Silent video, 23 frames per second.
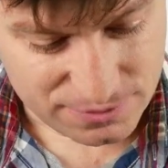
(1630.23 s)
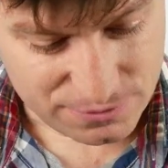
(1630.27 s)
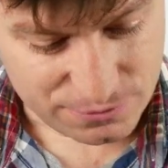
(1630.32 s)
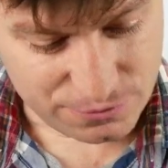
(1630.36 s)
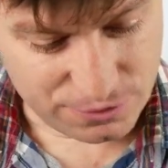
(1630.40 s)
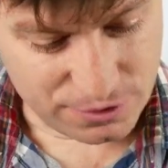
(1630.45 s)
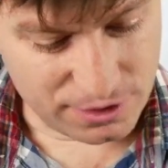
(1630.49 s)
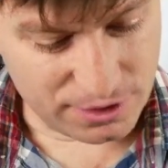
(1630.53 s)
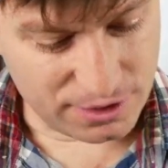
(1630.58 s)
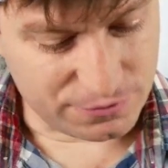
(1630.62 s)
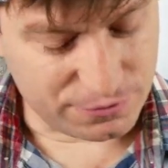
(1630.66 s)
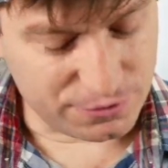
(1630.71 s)

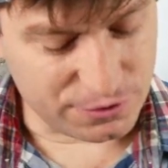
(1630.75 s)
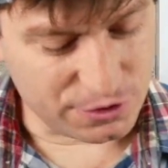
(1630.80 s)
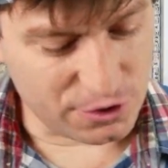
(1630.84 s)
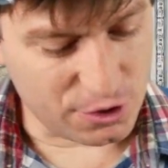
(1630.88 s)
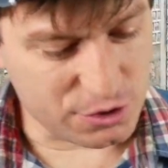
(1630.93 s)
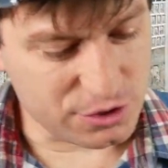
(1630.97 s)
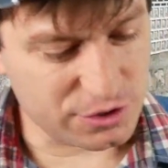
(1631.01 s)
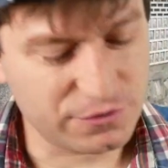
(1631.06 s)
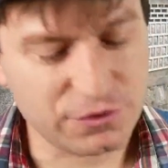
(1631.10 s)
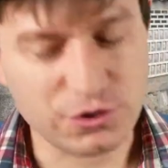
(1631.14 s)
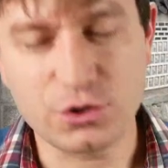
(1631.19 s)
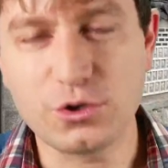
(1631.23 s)
For
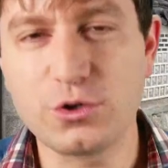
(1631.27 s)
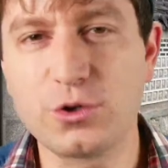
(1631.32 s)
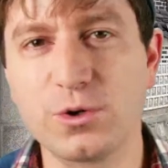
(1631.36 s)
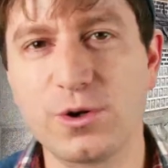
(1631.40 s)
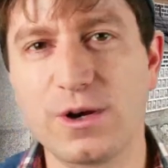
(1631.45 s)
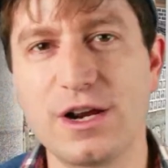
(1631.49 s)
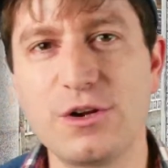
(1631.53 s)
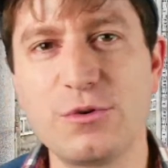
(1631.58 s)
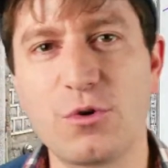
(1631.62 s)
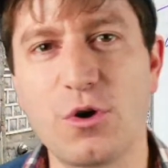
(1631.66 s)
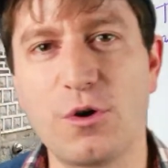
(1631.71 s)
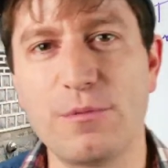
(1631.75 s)
those of you who
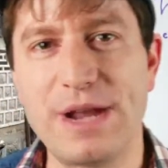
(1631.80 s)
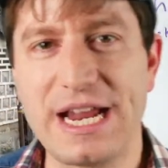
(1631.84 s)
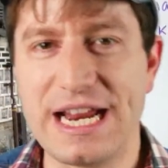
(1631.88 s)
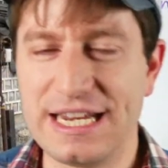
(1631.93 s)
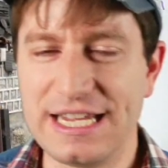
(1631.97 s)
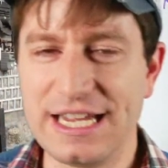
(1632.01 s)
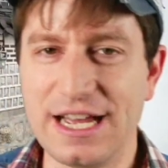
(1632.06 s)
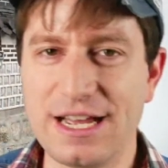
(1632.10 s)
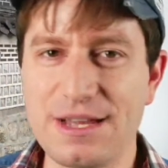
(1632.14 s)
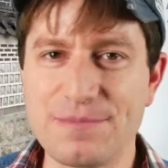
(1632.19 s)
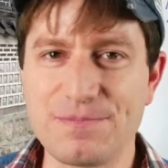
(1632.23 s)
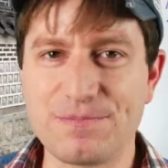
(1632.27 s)
are in
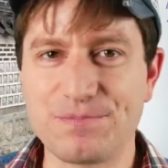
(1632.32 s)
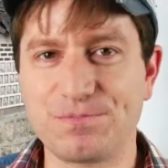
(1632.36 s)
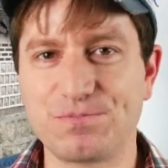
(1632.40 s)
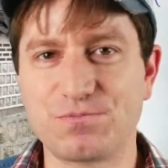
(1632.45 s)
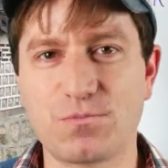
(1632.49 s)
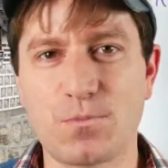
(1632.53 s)
Romania,